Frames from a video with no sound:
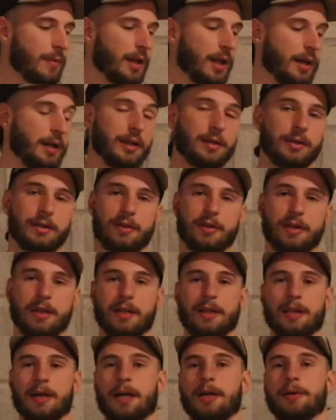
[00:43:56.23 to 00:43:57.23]
Another
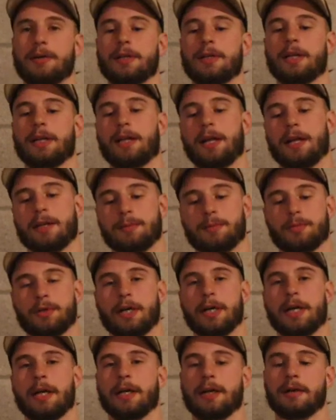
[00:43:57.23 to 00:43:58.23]
thing that I really like to
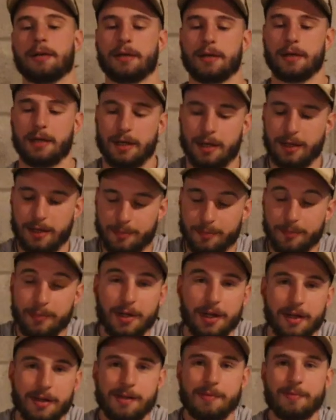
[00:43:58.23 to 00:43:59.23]
bring
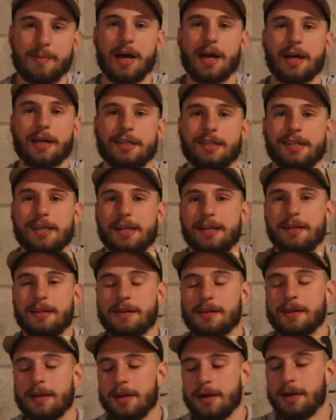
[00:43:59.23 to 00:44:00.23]
is mac and
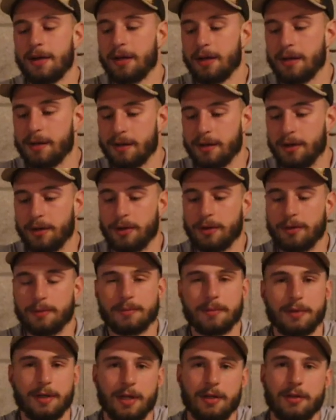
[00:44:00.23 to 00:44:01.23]
cheese. So
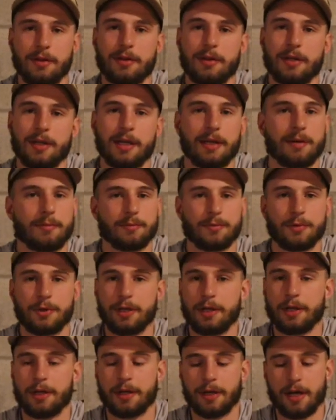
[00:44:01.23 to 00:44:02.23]
another thing,
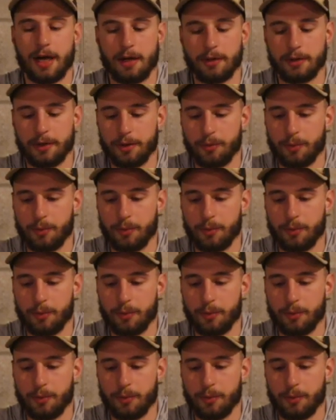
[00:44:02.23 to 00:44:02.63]
really good calorie